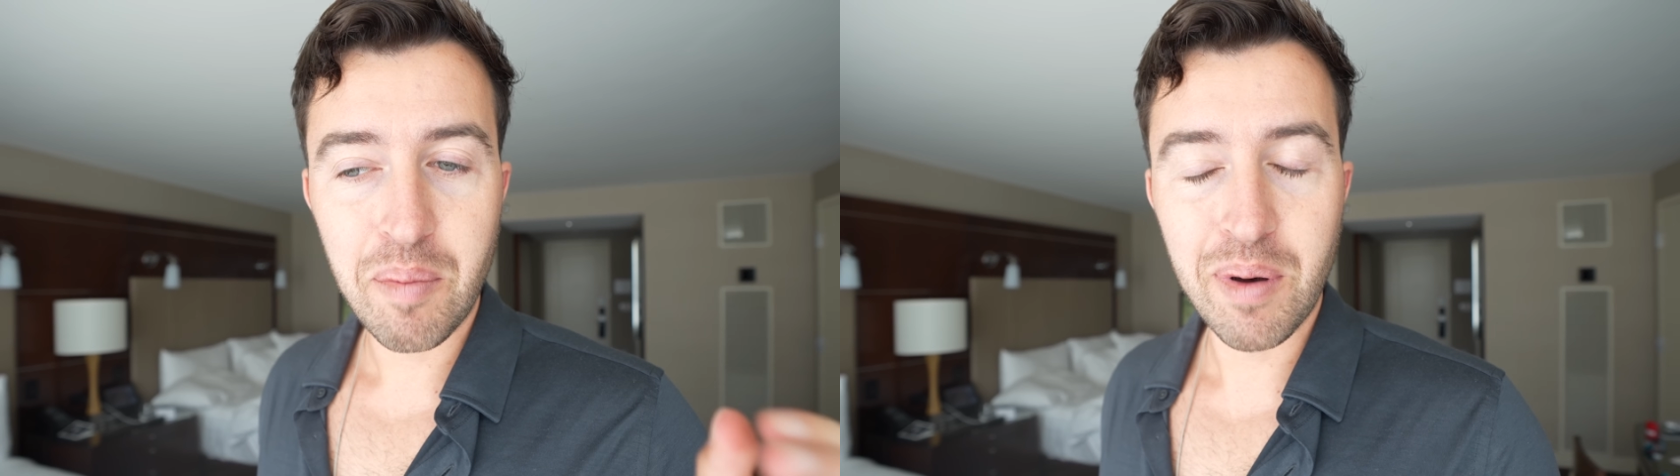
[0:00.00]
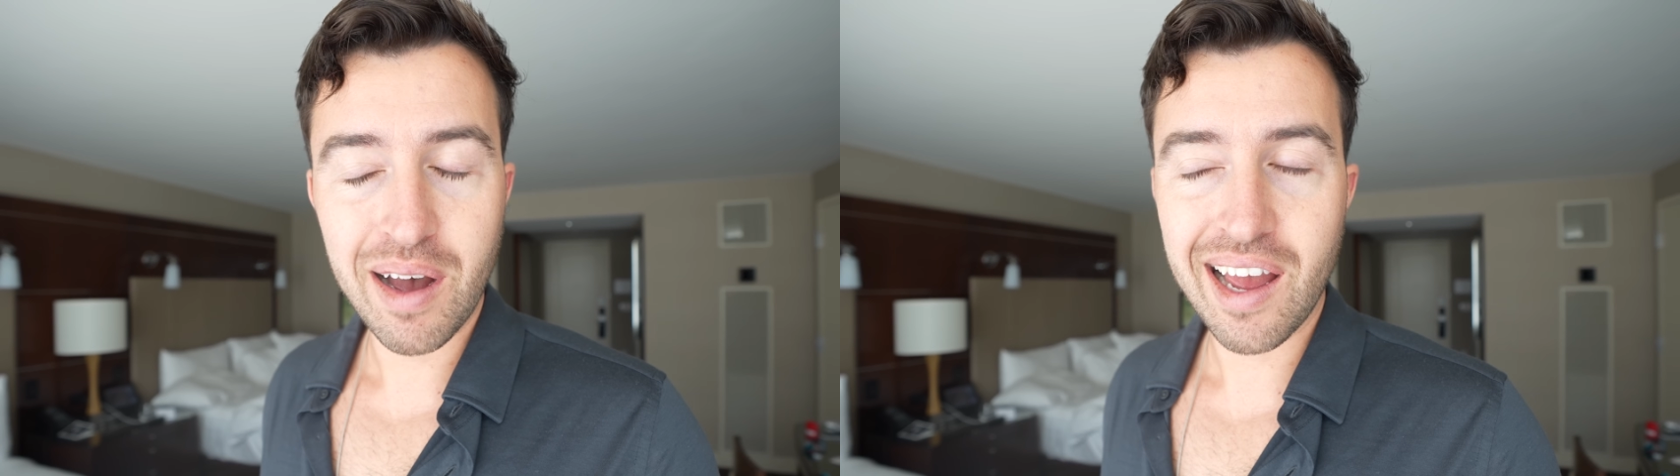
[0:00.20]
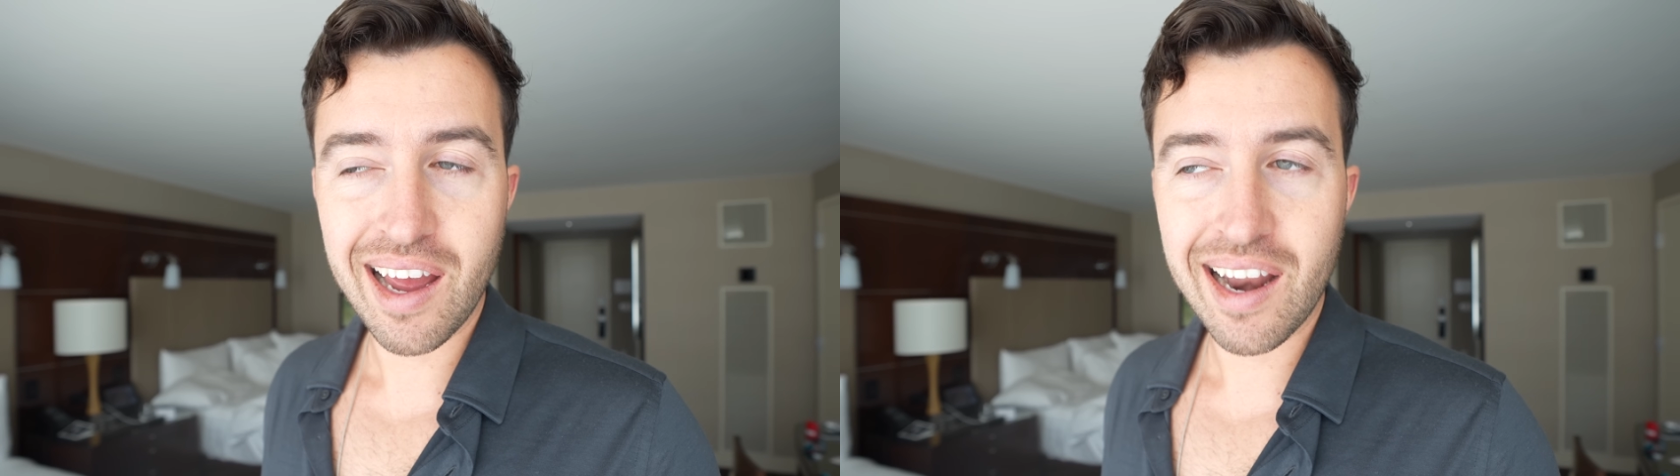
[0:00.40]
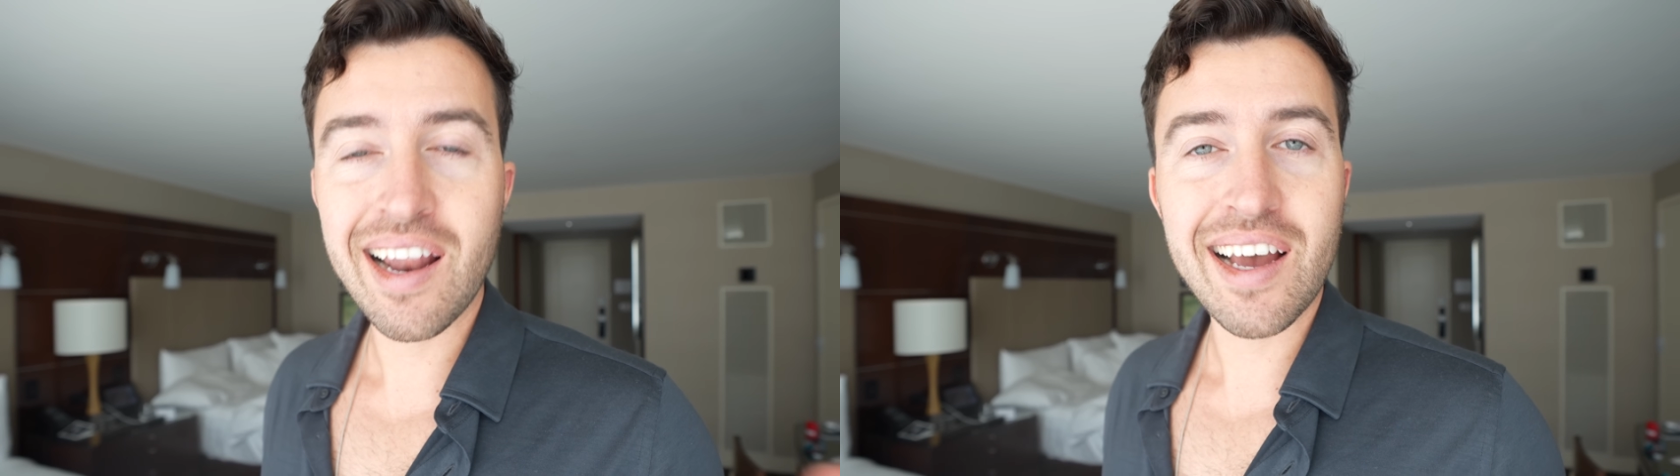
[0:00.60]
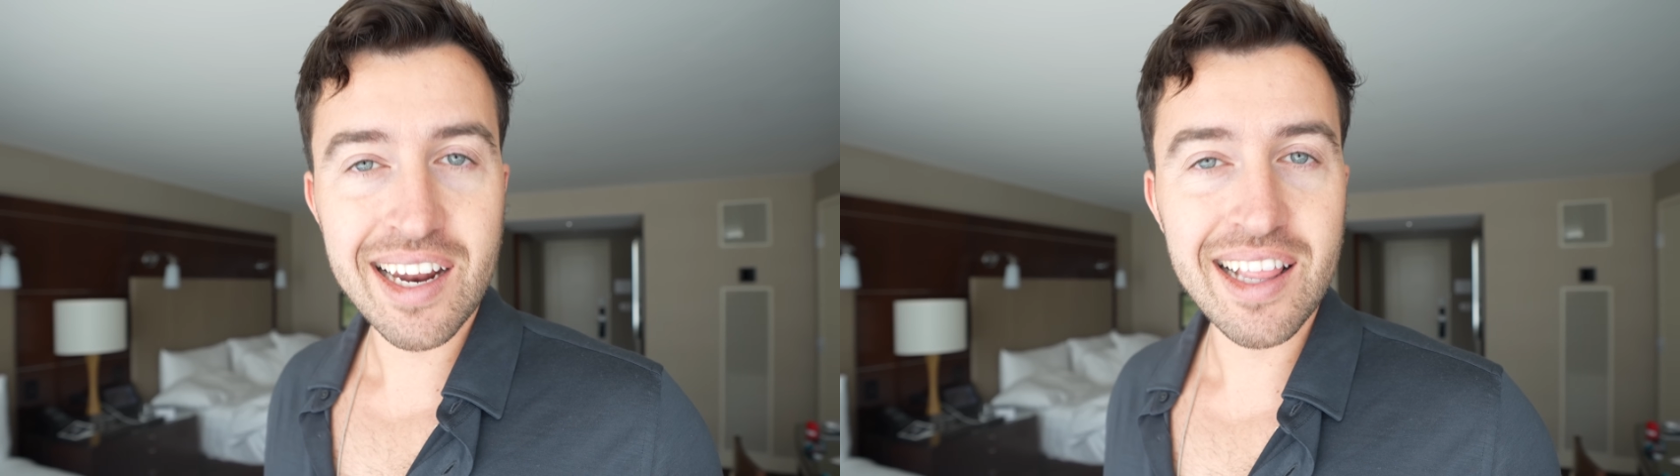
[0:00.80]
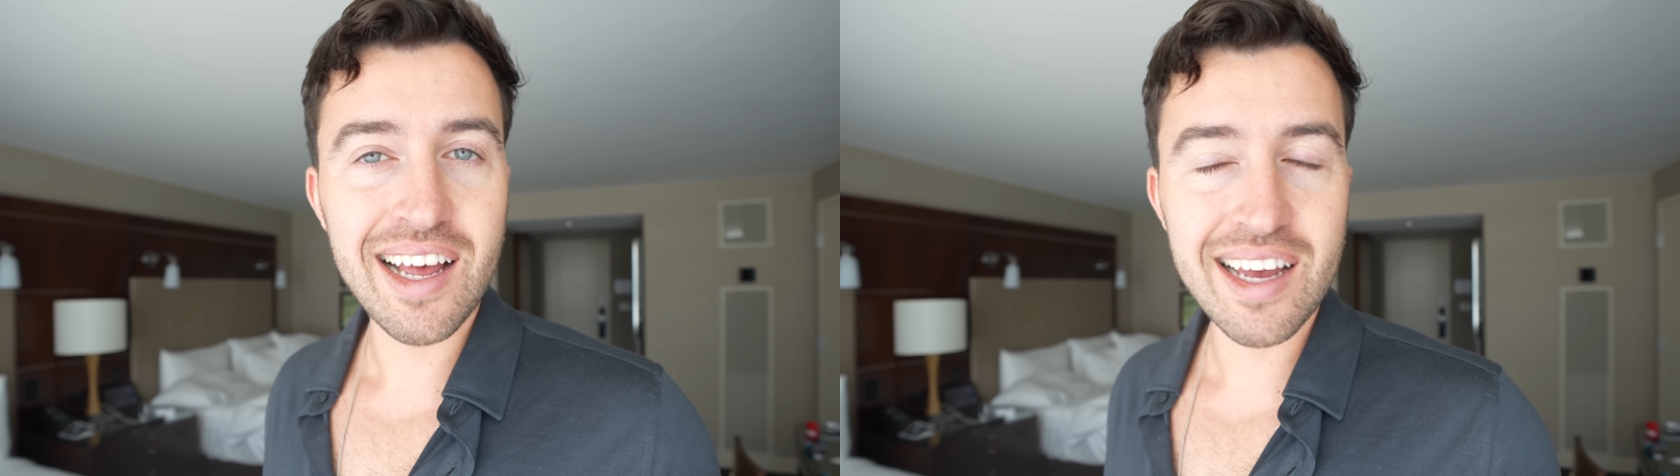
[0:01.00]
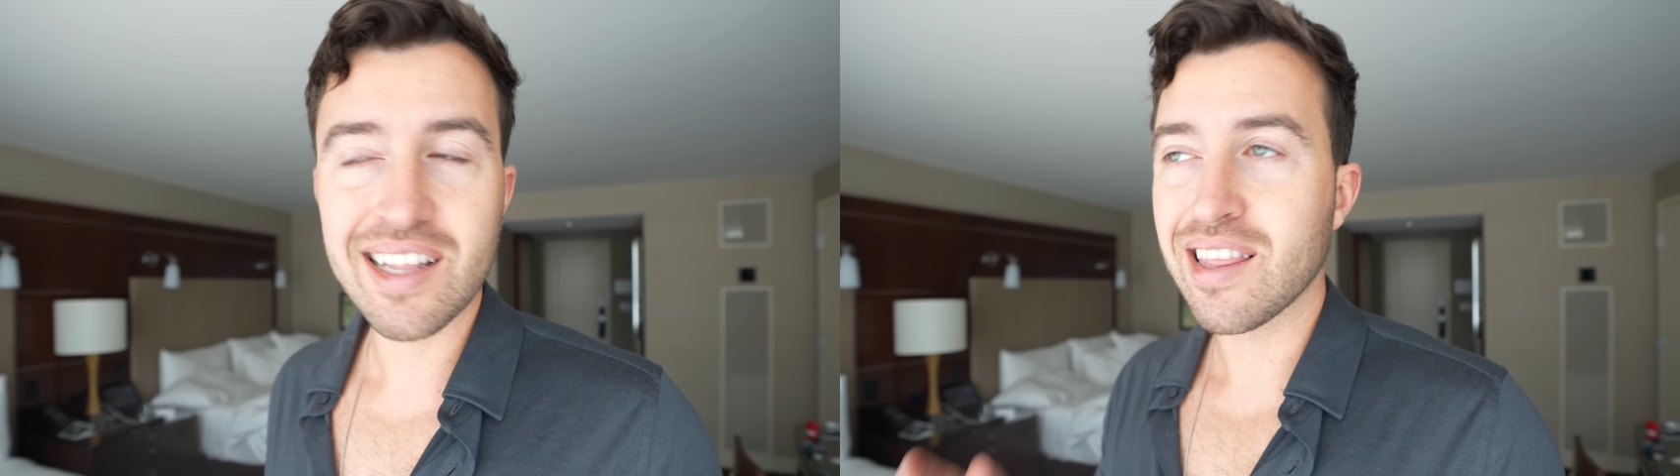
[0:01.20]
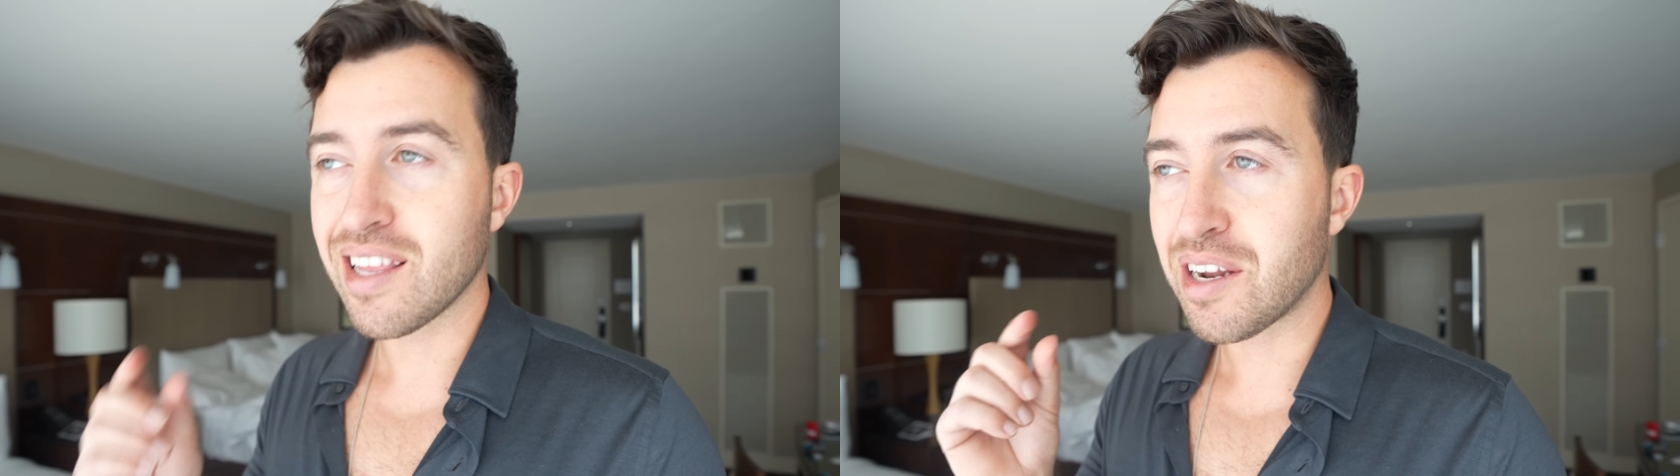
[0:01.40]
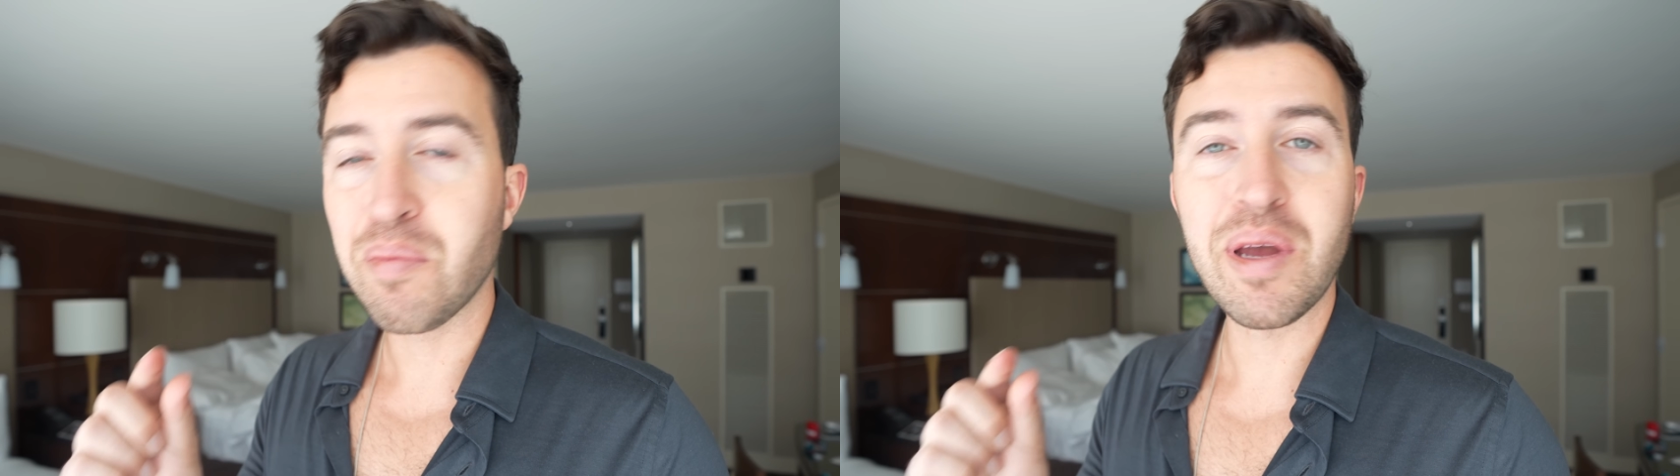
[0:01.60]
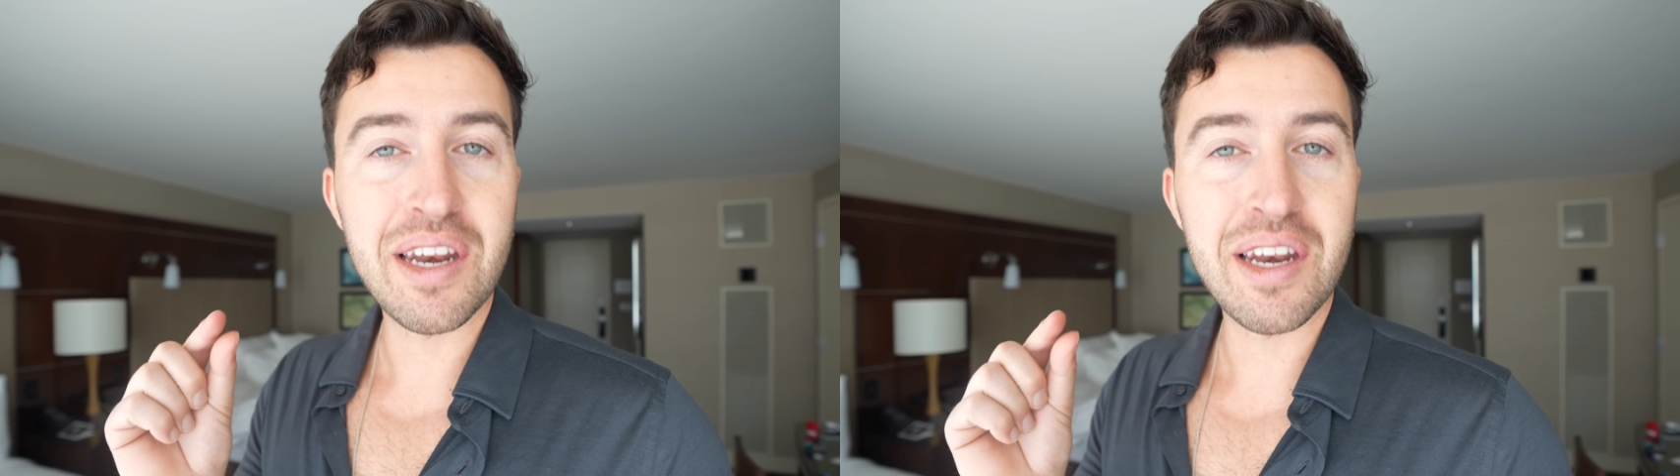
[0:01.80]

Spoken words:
but not gonna lie, a little bit